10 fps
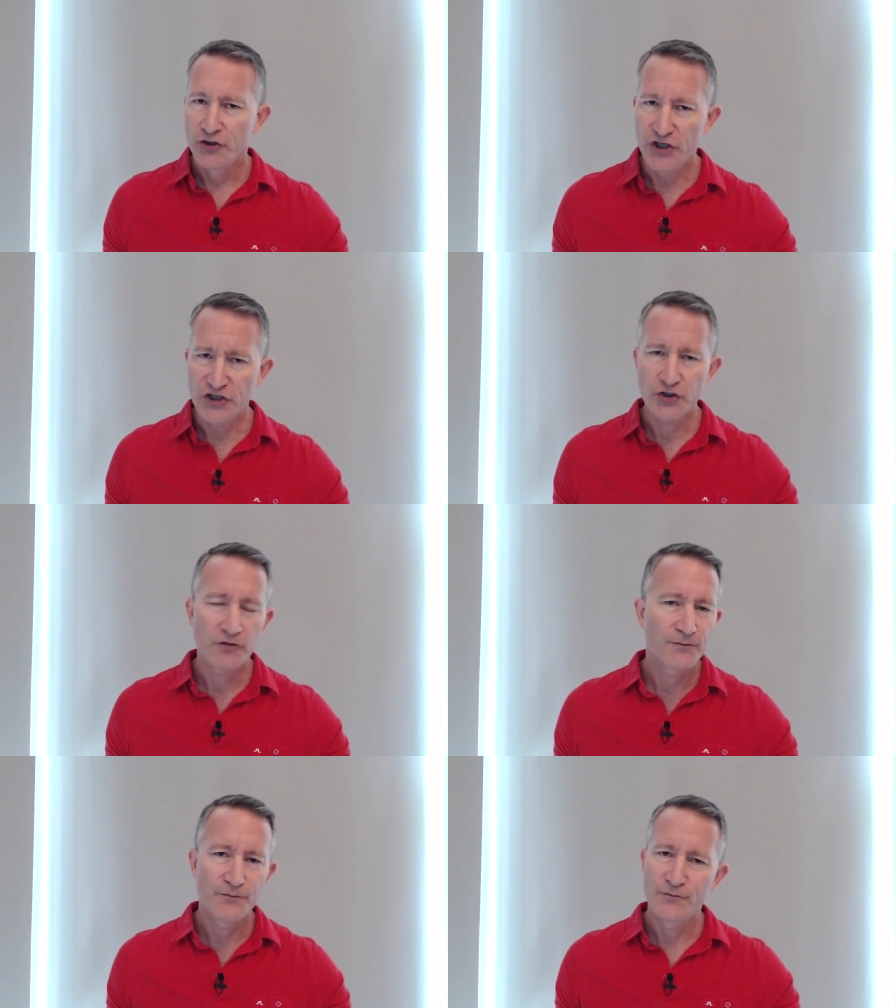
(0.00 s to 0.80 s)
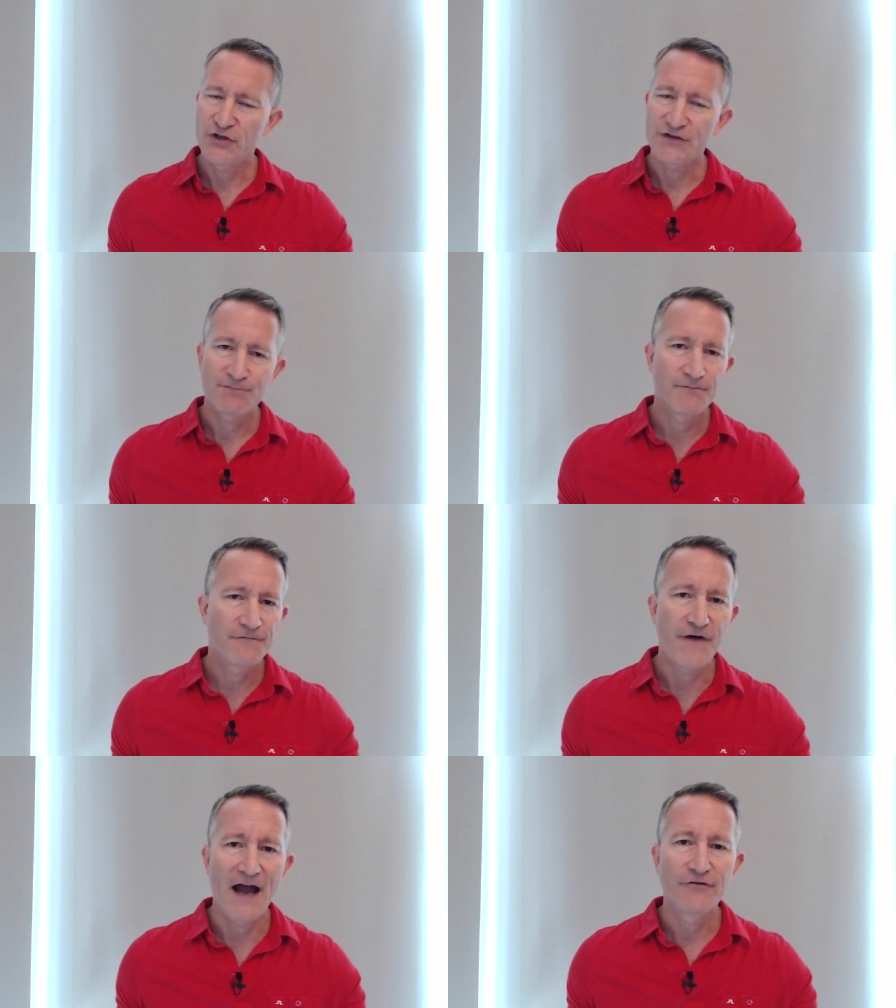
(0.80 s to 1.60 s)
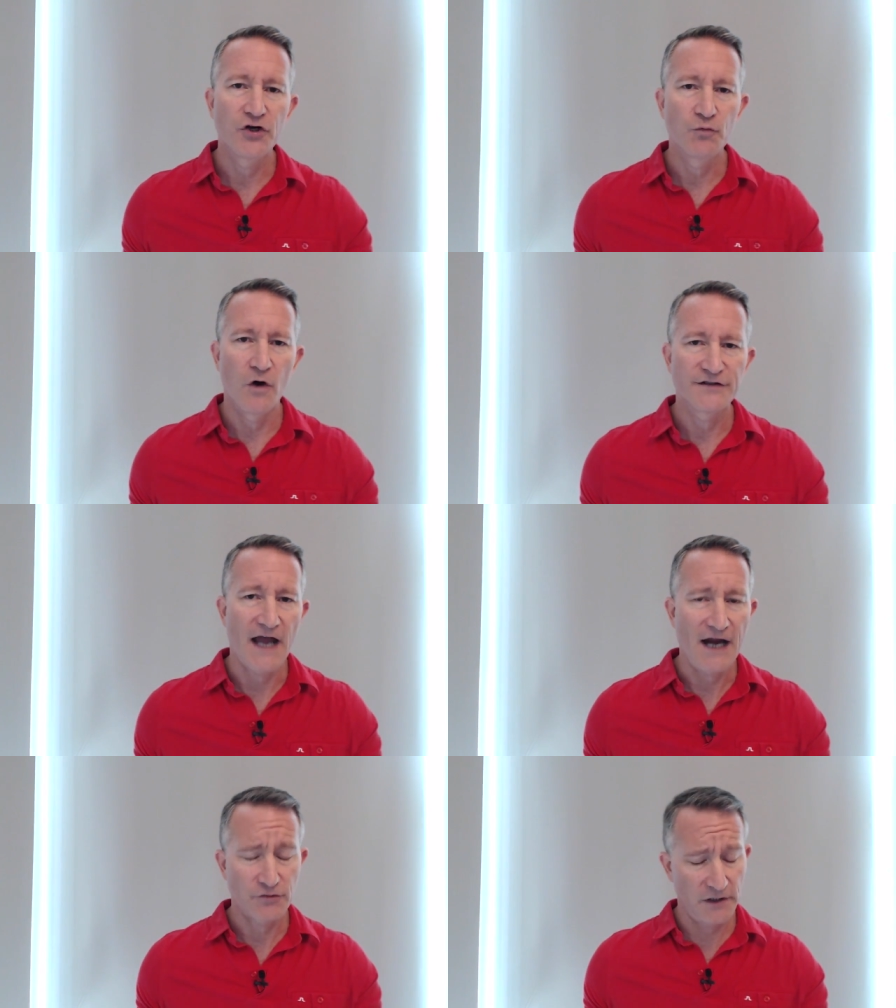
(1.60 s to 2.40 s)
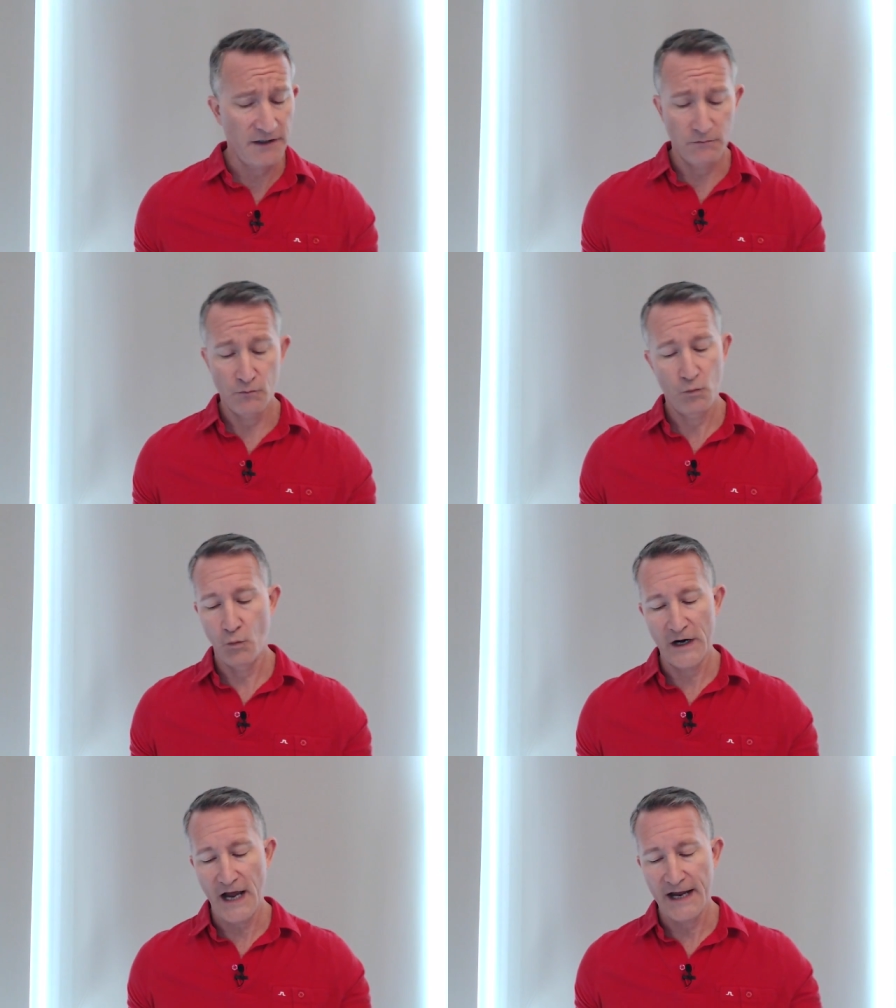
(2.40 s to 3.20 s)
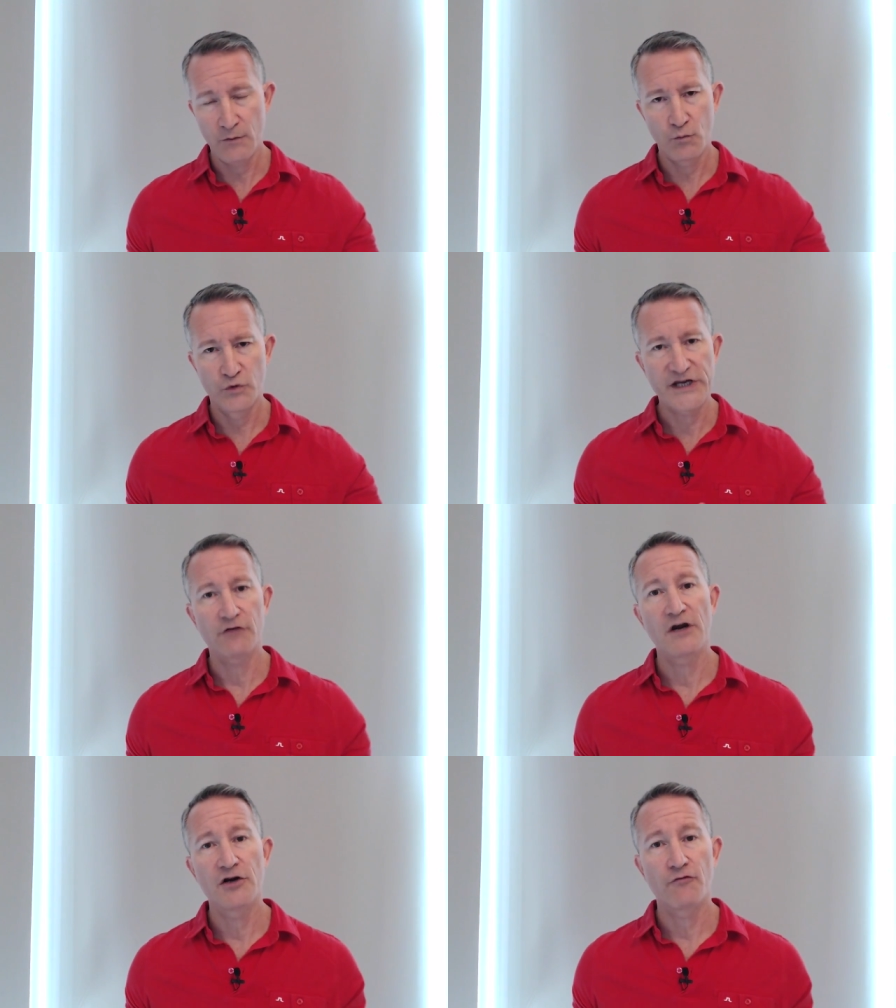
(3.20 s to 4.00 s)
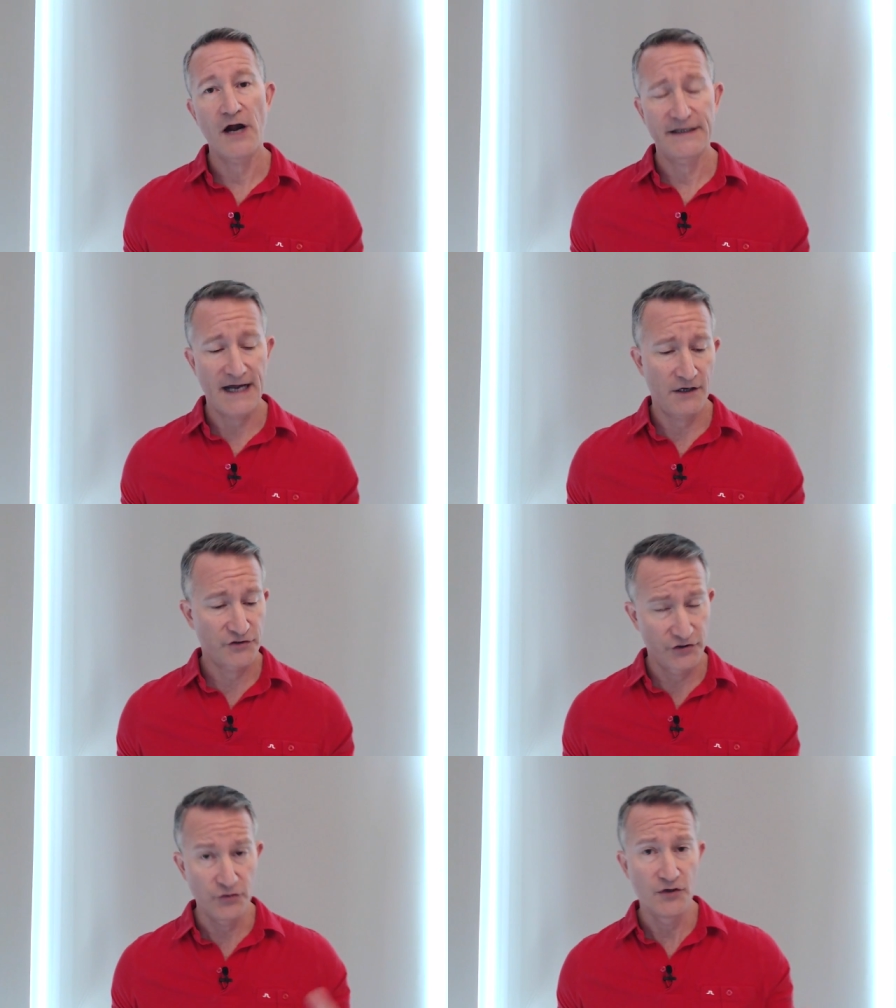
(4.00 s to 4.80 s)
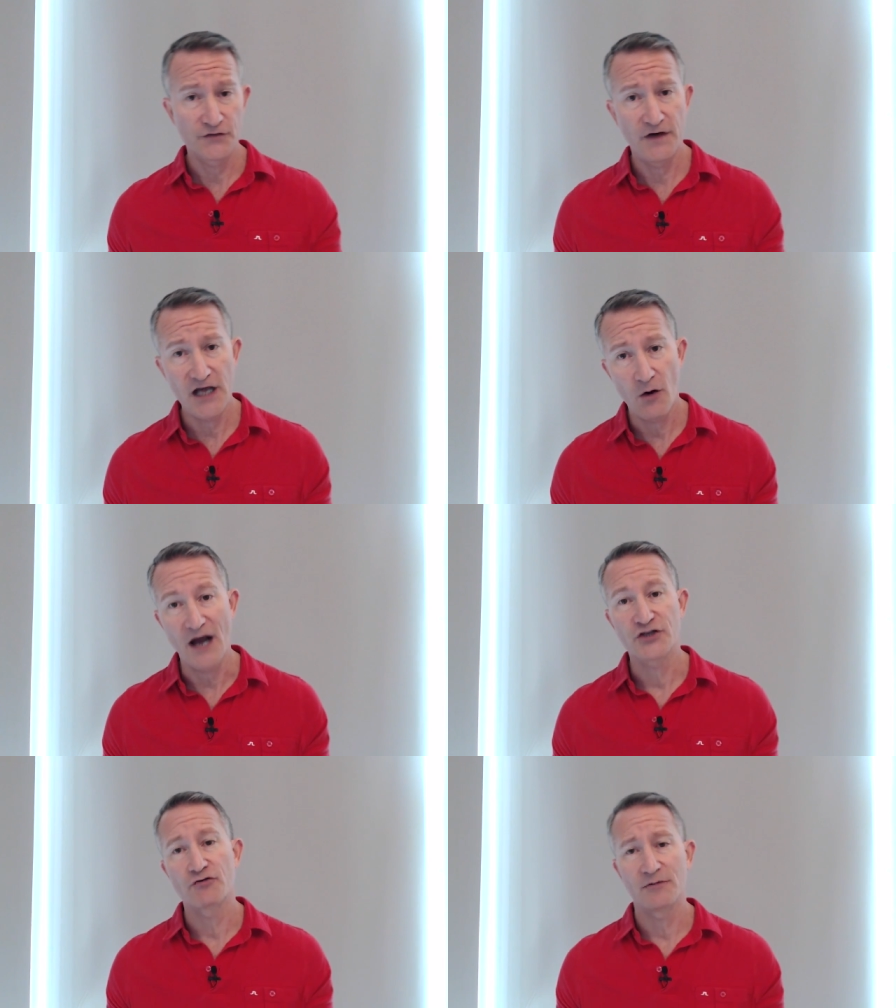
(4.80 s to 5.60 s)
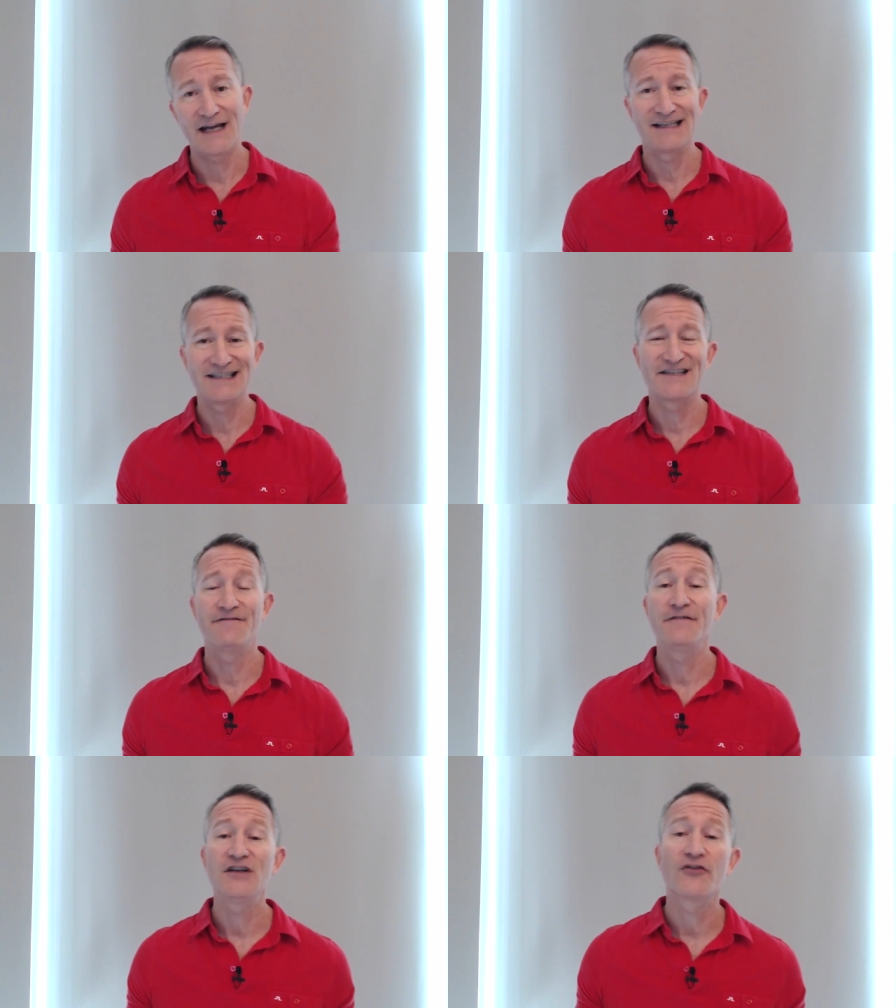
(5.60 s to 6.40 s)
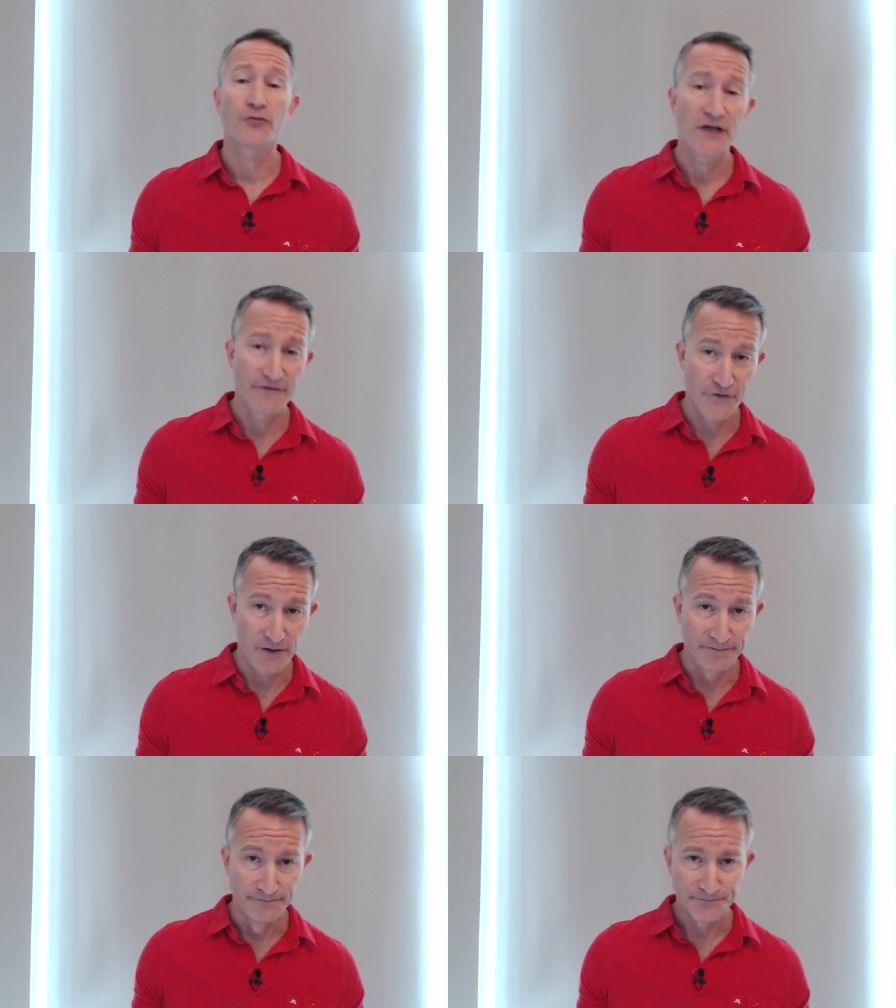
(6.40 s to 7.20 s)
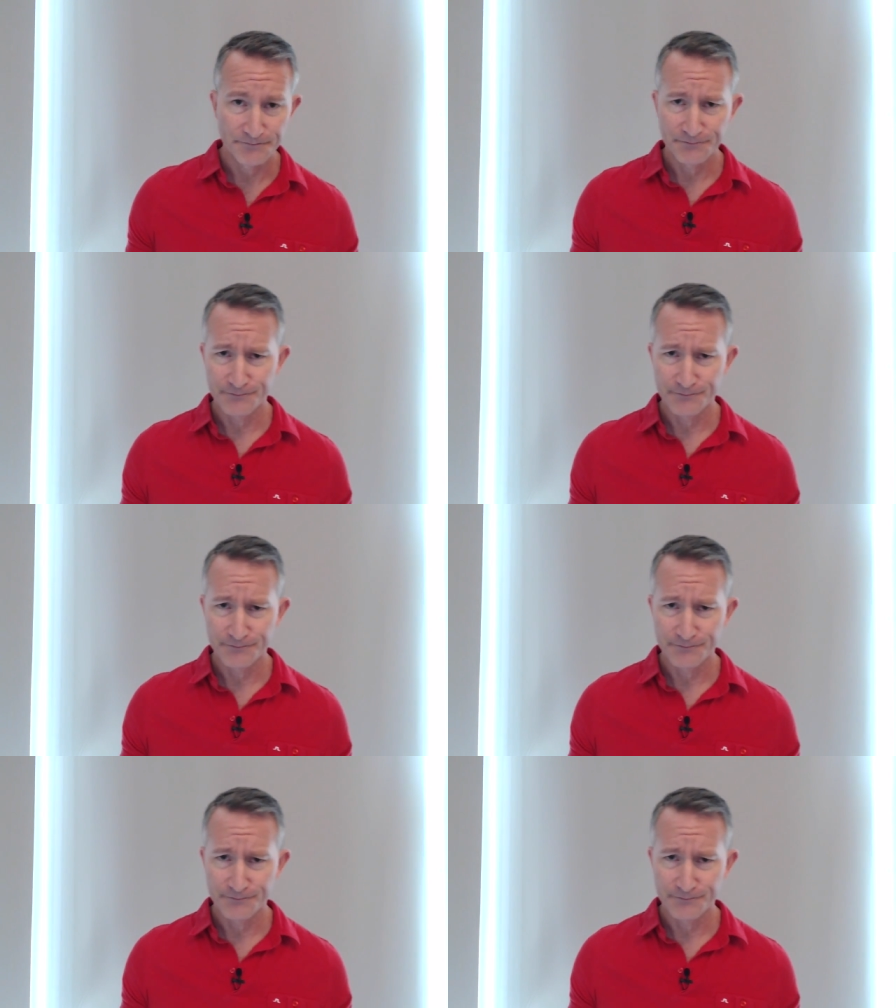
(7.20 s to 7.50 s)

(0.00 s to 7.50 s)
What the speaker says: These are just 5 good ones. I actually, when I was getting ready to do this video, I scribbled down a list of 53 of them.